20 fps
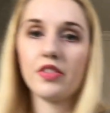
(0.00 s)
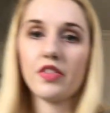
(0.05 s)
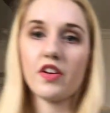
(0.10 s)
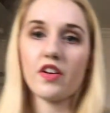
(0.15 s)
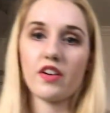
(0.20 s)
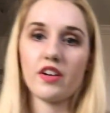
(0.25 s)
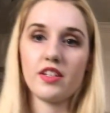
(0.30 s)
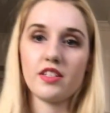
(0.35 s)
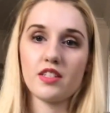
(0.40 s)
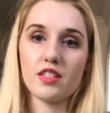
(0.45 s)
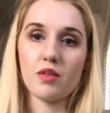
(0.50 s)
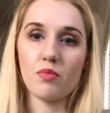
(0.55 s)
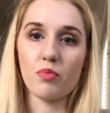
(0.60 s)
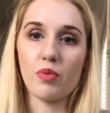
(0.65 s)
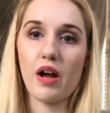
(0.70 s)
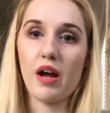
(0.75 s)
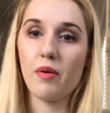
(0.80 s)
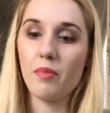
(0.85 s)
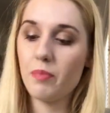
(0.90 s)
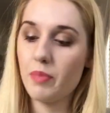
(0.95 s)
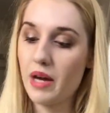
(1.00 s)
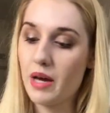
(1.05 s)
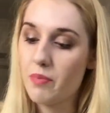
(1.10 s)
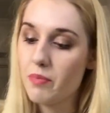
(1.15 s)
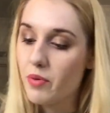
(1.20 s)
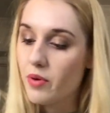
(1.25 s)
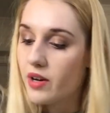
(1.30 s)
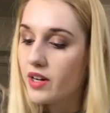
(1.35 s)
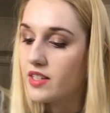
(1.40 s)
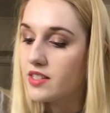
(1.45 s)
there is some brown
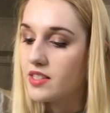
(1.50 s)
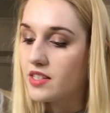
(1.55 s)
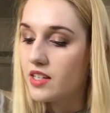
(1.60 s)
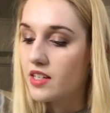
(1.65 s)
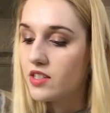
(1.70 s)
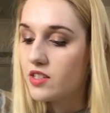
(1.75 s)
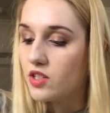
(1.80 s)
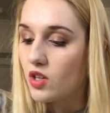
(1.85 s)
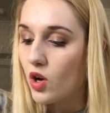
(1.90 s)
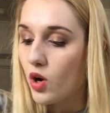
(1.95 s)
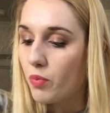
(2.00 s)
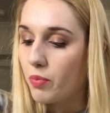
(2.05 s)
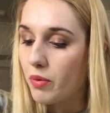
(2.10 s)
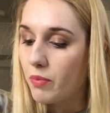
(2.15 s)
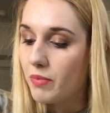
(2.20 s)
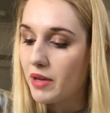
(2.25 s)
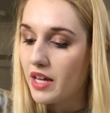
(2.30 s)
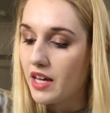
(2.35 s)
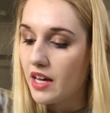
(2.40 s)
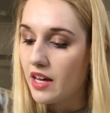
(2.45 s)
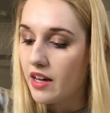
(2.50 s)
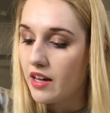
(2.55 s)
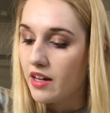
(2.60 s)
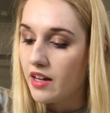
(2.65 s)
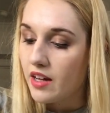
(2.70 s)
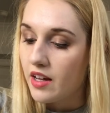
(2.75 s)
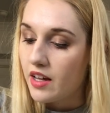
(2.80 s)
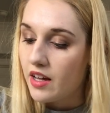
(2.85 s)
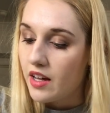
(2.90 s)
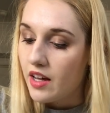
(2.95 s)
paper and it says, open me,
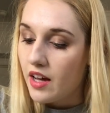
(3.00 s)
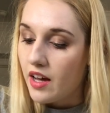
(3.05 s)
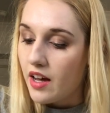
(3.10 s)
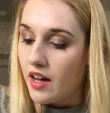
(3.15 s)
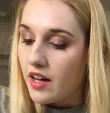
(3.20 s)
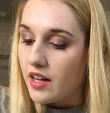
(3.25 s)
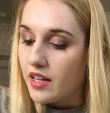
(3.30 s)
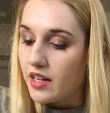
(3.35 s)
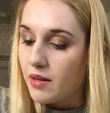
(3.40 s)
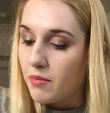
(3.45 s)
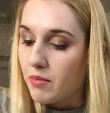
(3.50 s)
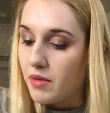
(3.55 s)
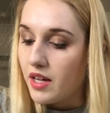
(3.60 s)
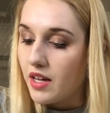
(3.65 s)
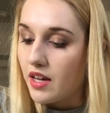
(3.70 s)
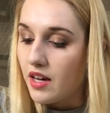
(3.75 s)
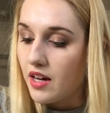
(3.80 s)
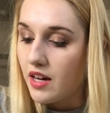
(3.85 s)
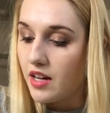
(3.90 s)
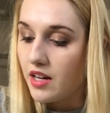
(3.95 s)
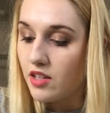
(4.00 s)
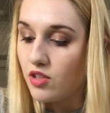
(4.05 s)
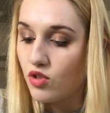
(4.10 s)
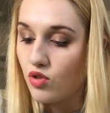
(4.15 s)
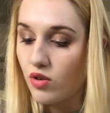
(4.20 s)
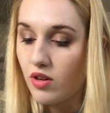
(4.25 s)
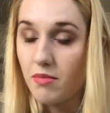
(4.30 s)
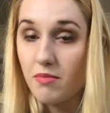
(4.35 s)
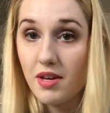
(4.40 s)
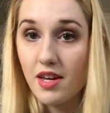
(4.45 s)
eat me,
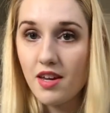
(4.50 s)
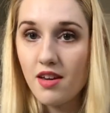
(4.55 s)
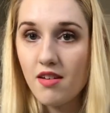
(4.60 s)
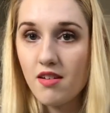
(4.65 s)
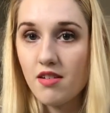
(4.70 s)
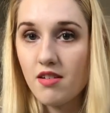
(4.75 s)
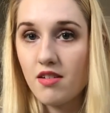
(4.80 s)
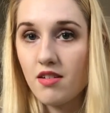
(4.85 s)
enjoy me.